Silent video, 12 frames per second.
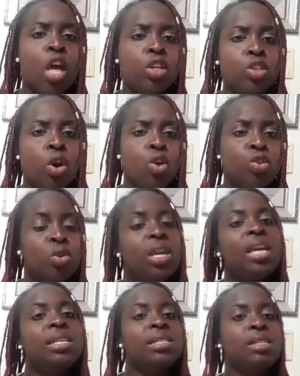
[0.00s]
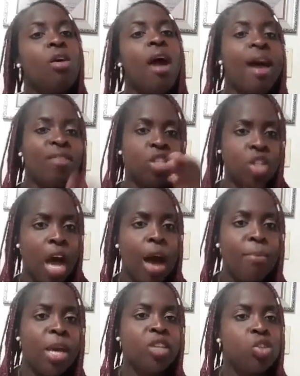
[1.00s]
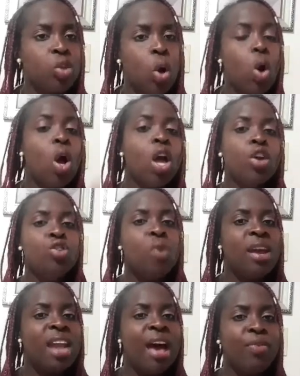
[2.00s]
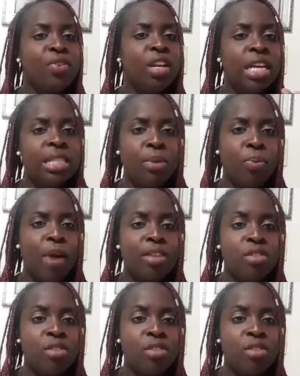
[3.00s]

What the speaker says: So you can still have a job. Make sure you are not feeling depressed.